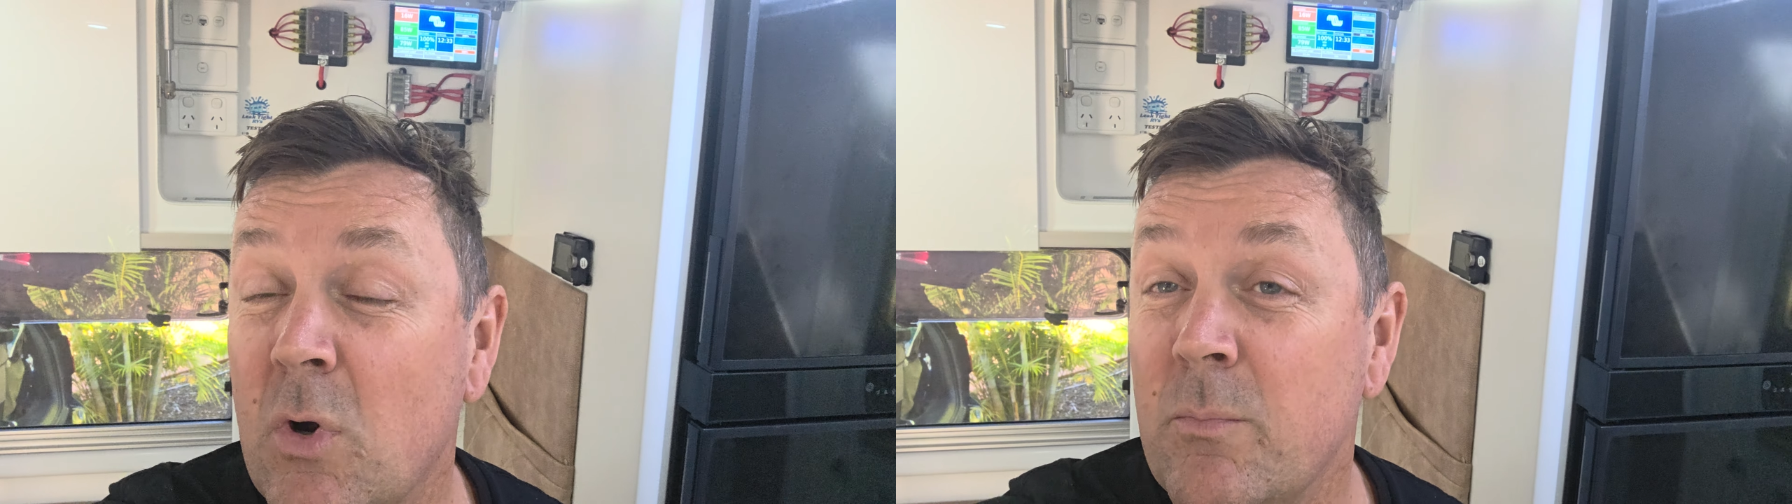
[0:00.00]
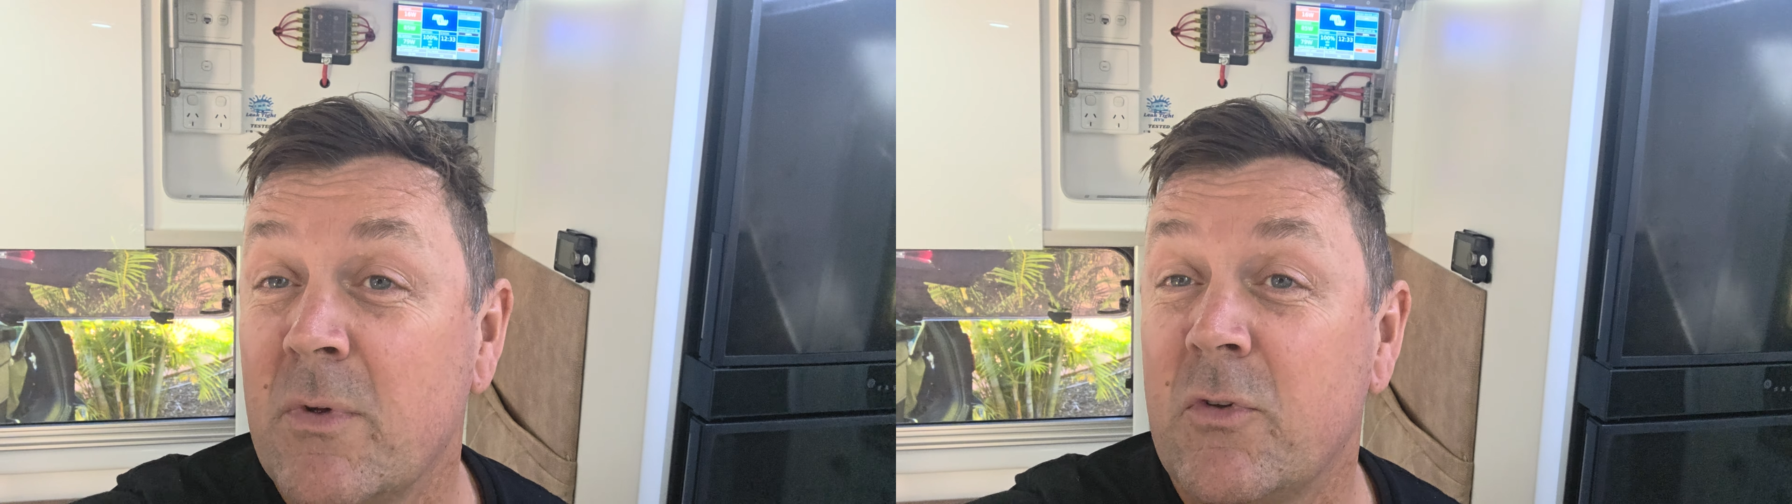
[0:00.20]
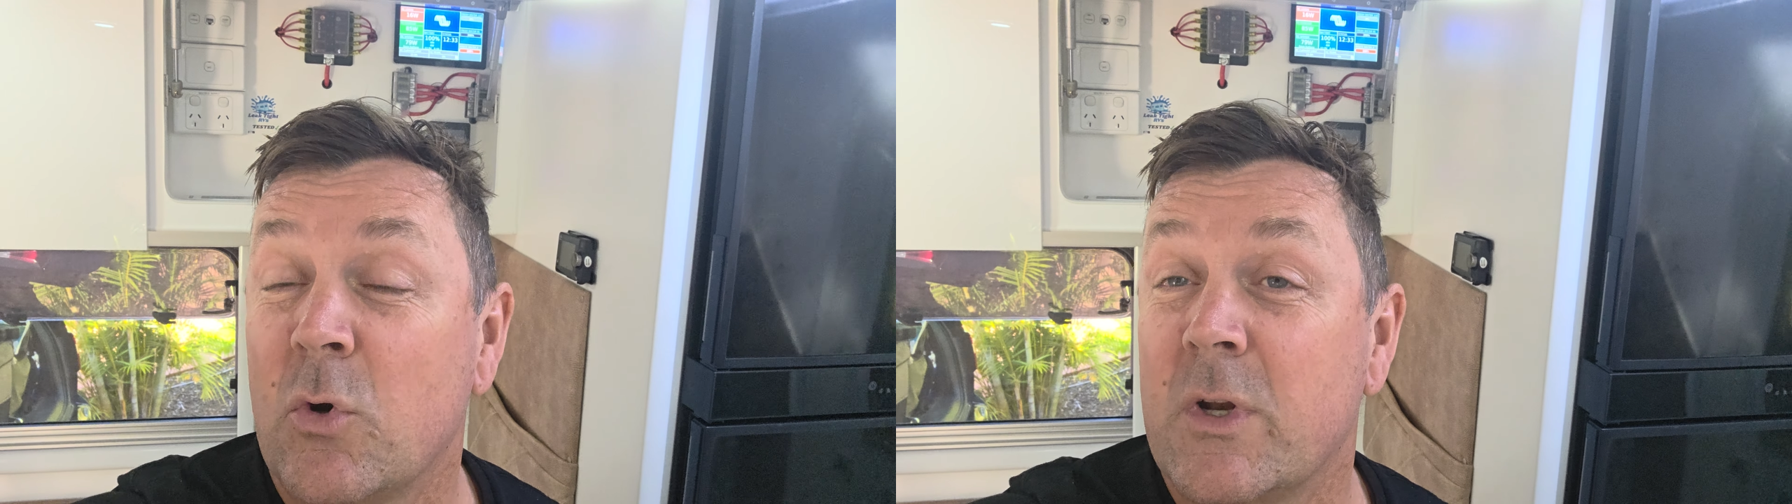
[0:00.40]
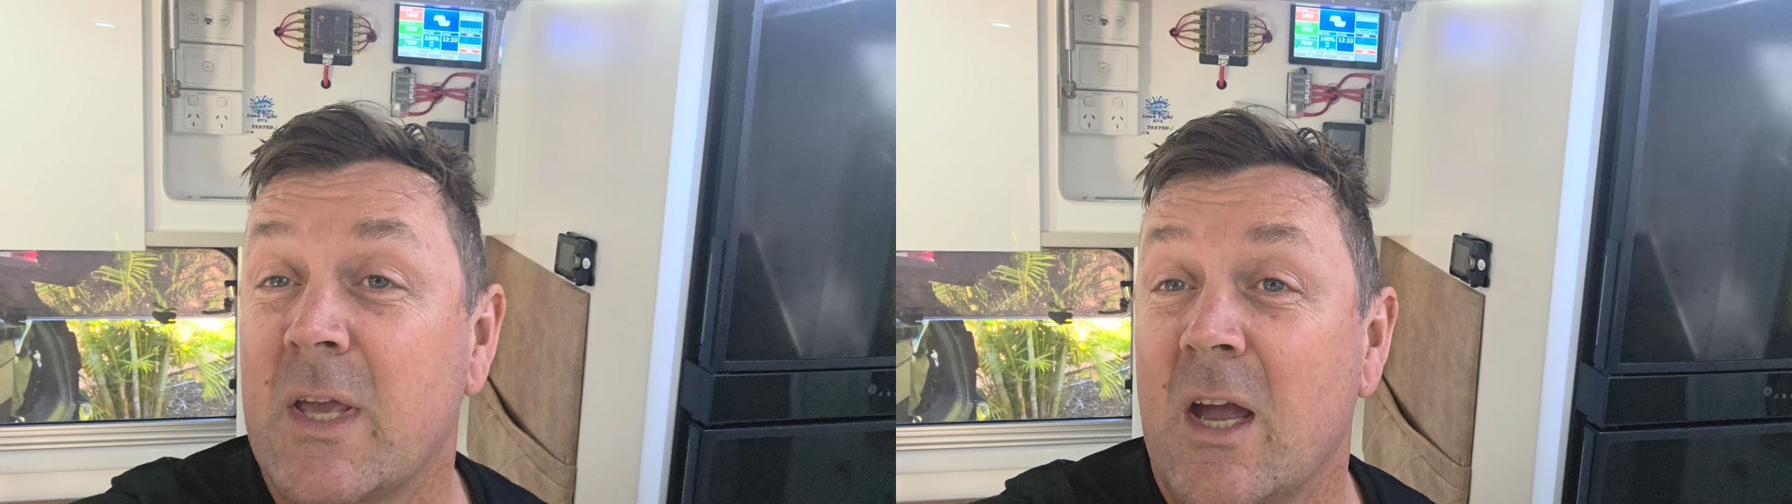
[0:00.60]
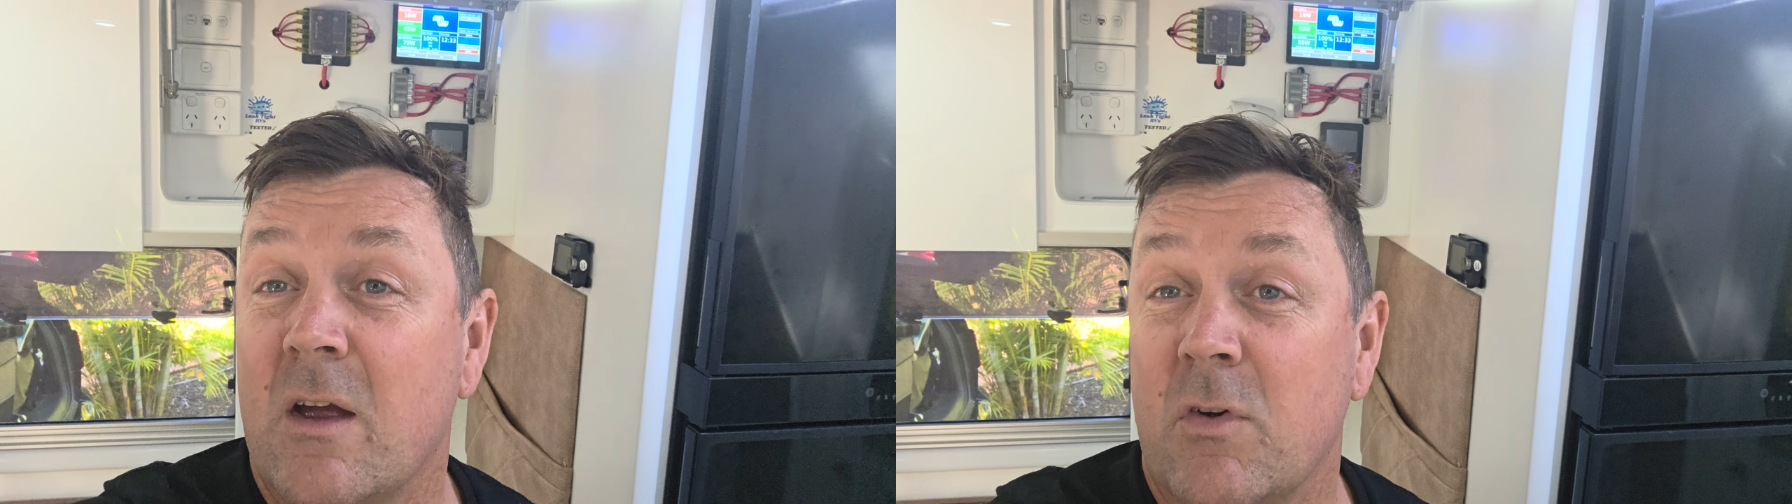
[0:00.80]
problem if you're in a
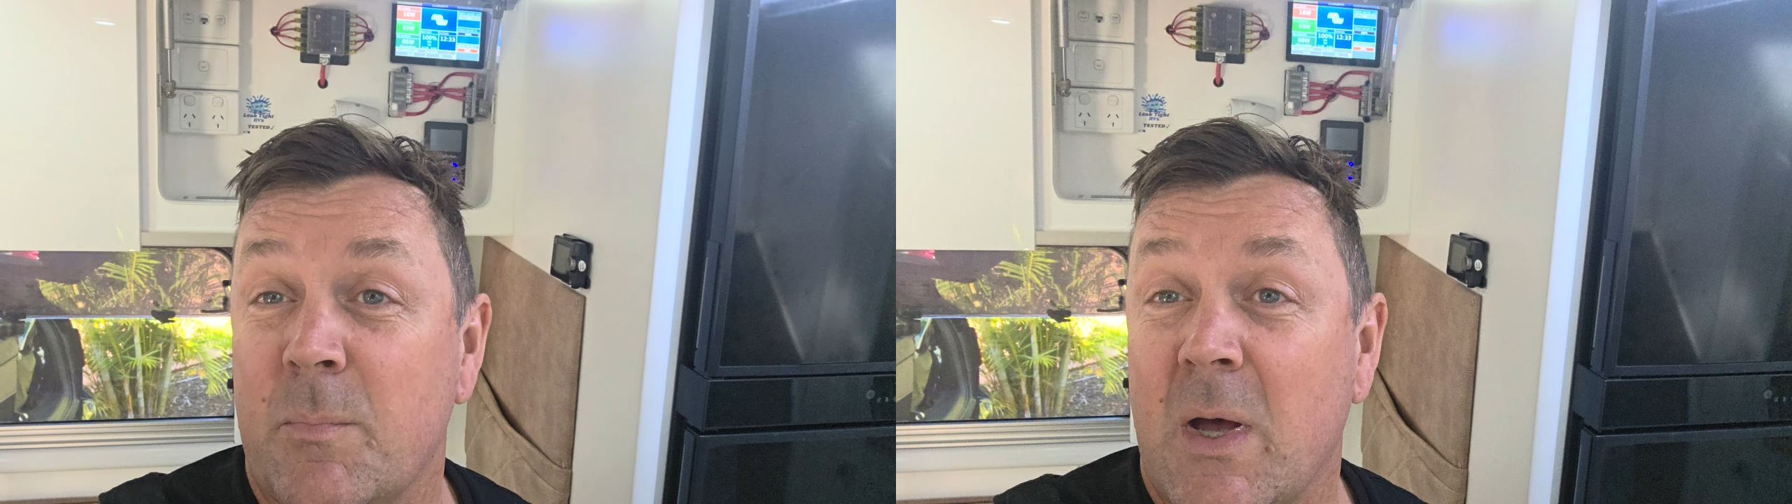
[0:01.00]
caravan